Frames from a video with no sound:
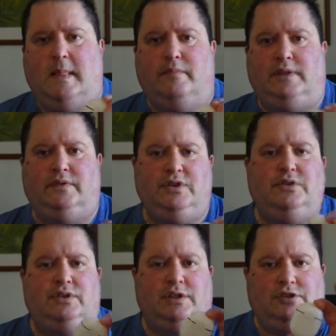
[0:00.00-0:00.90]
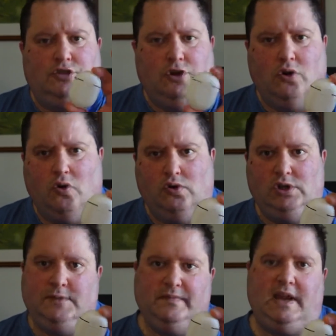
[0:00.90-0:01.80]
But if you're using it to talk,
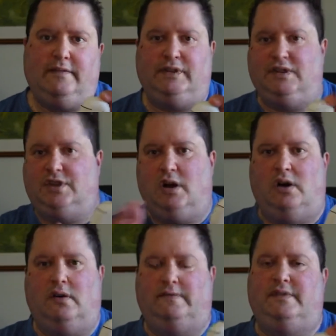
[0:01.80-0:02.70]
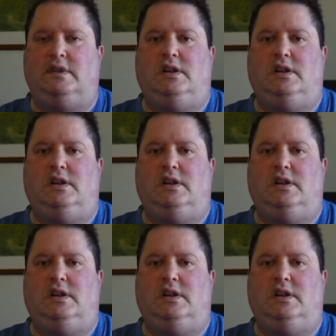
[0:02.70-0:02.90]
everything's half.